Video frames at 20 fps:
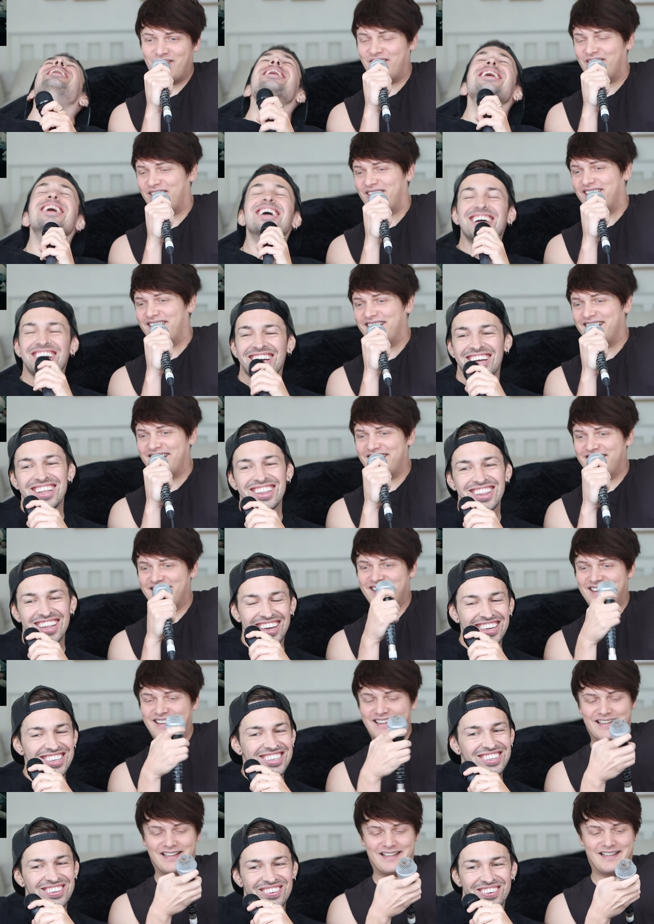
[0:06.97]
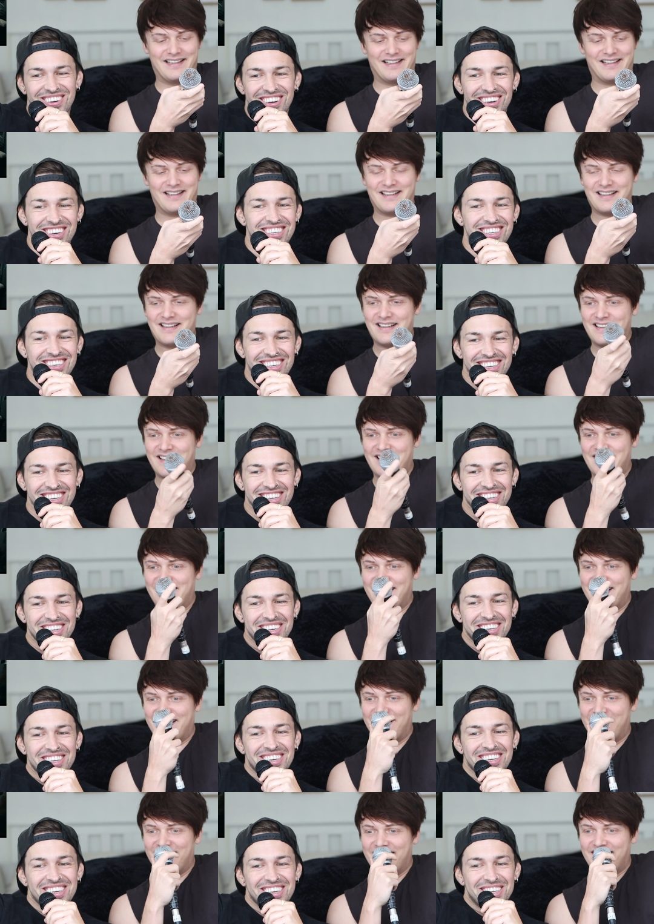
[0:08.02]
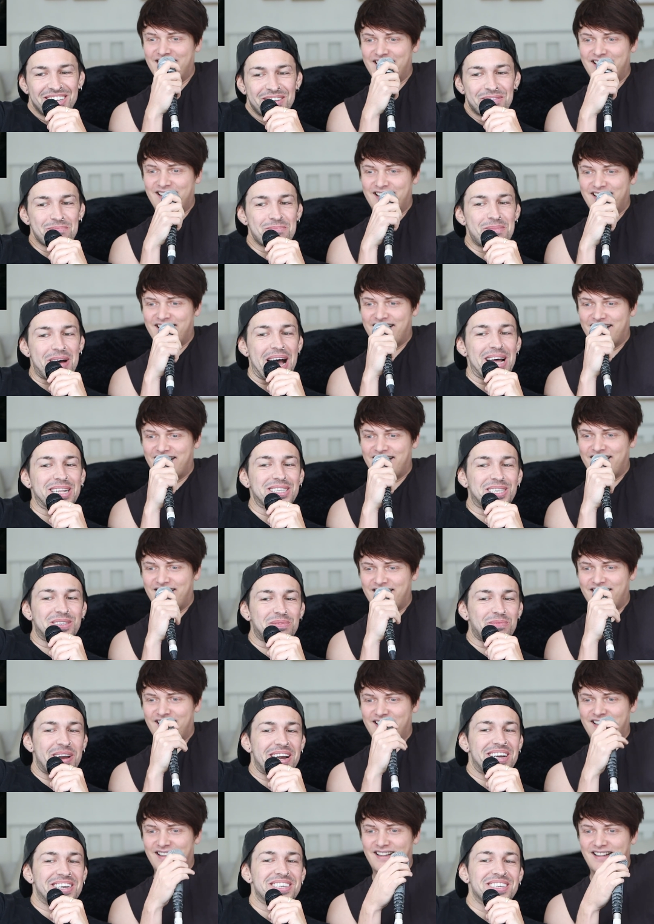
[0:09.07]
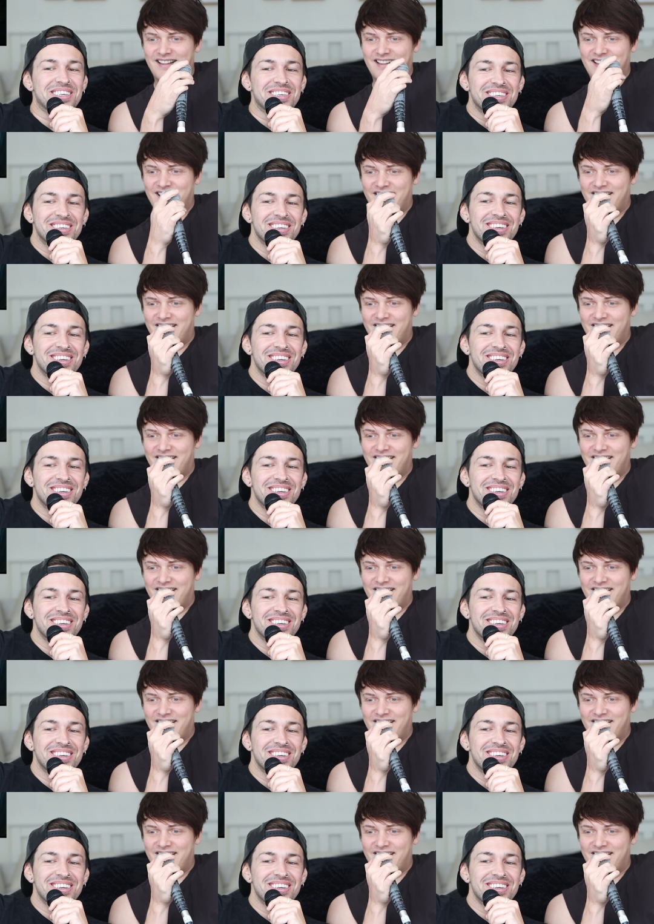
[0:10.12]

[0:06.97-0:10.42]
Speaker 1: what? That's so good. Man spreading.